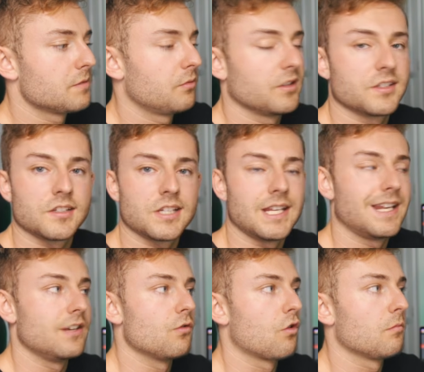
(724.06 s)
which puts us in
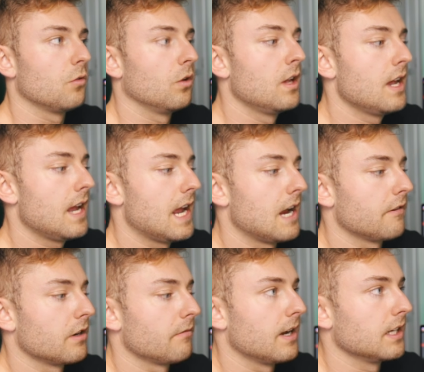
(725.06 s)
a normal
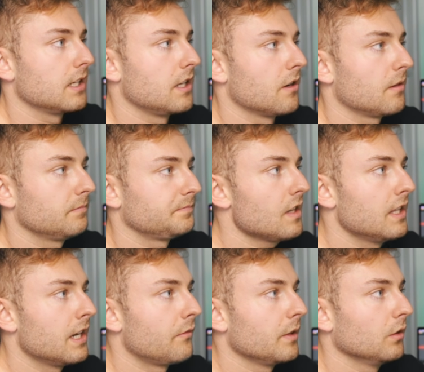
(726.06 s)
area right here. And
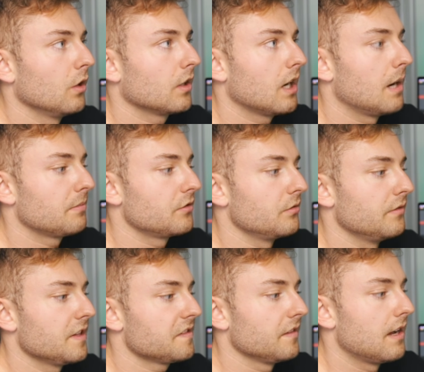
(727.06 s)
then if we look up to
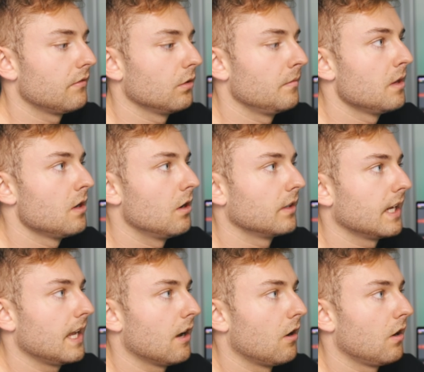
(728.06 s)
this level,
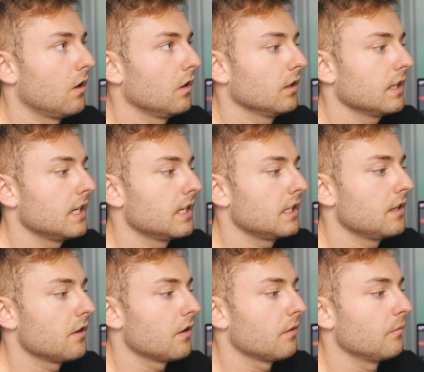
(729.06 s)
okay, all in
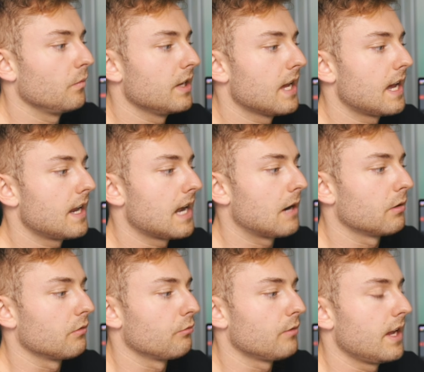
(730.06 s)
here, we had
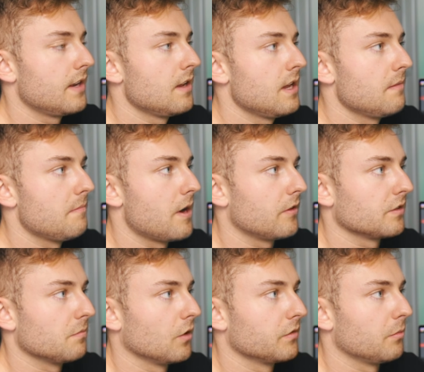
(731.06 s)
our red
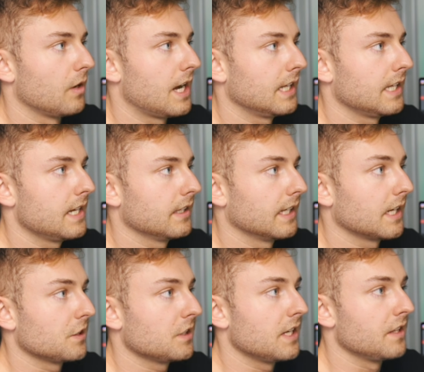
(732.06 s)
Mayer's multiple highlight. Like
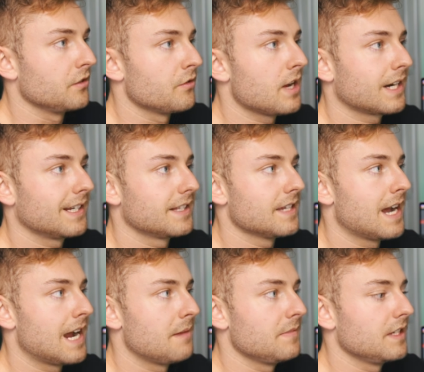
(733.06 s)
I said, you're not going to
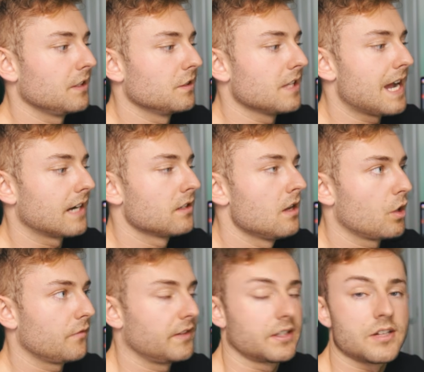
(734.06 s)
time the exact
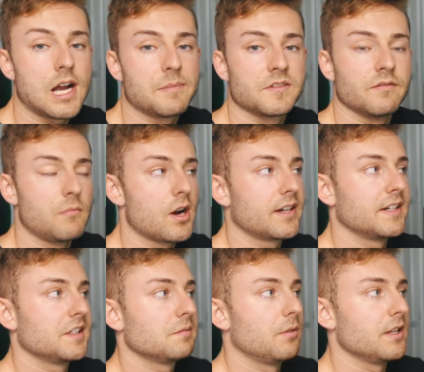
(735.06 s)
perfect tops of
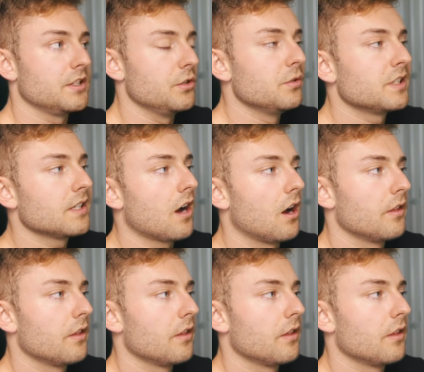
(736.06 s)
markets, but using